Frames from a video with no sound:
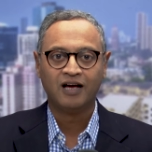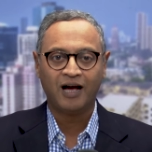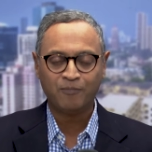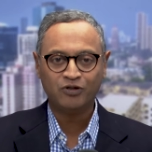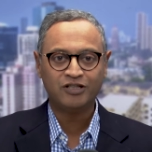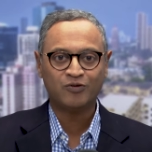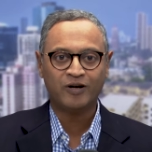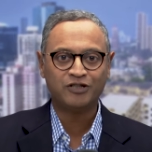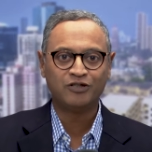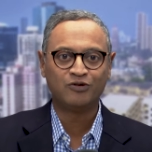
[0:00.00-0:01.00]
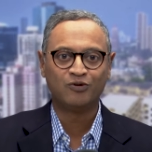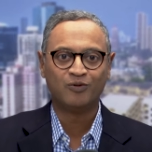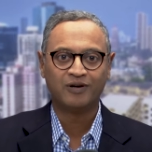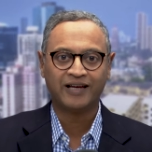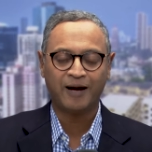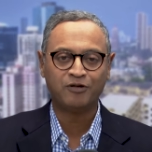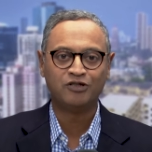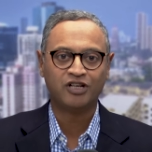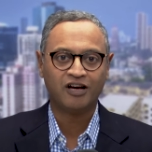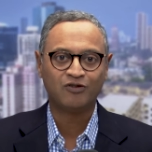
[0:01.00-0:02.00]
I put this question to
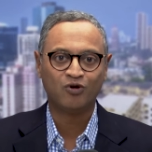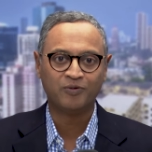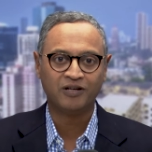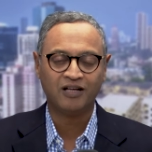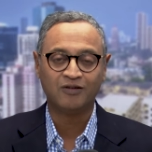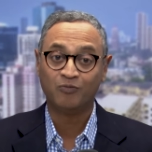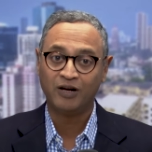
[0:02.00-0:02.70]
Captain G R Gopinath,